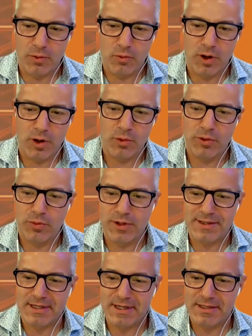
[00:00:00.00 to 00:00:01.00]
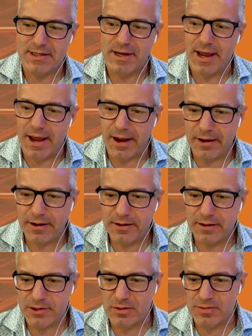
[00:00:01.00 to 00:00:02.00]
What would we see today
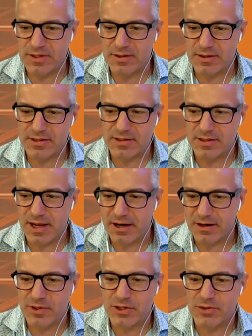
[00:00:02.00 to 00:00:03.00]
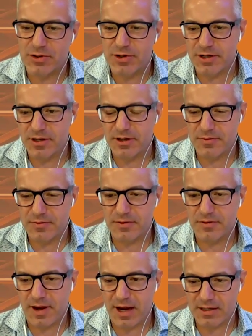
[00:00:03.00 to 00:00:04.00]
in terms of the state of maturity of
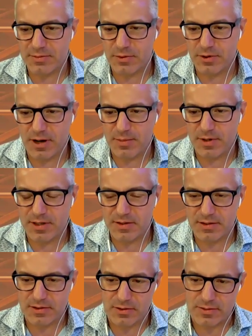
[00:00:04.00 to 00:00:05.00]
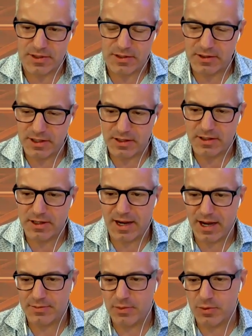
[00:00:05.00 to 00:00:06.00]
Casper companies, in terms of the
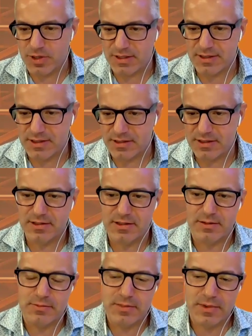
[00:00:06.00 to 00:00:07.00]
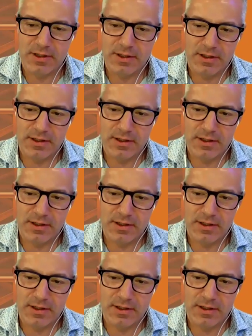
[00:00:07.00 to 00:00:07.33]
Casper business system and